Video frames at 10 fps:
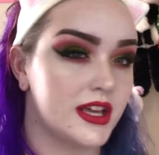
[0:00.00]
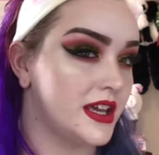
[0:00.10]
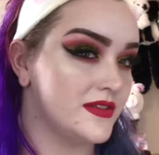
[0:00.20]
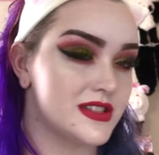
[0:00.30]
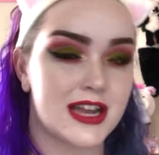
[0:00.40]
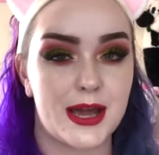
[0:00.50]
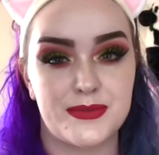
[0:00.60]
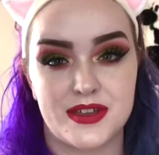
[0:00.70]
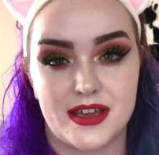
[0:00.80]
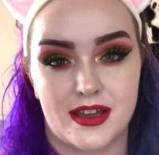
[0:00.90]
leaves type
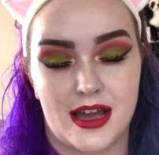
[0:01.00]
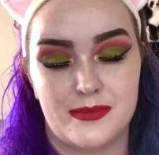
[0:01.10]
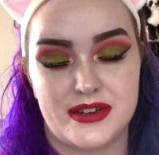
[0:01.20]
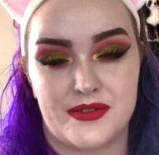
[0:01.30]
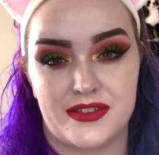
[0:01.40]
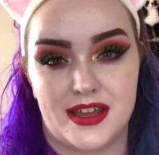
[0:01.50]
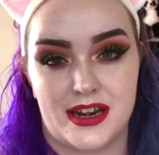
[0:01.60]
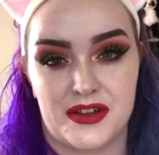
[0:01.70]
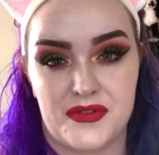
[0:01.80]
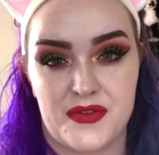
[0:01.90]
thing. I'm definitely
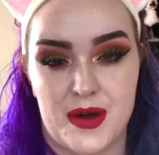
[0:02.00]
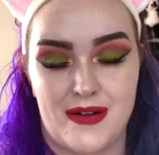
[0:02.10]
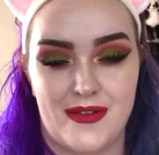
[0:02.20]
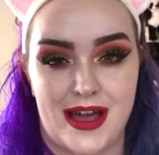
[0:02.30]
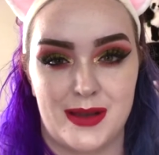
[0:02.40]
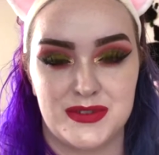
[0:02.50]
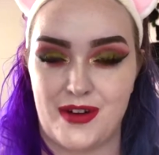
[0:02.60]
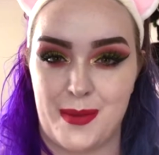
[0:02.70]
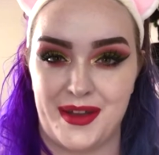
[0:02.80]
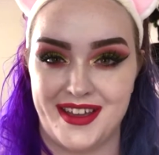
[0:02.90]
getting fall vibes from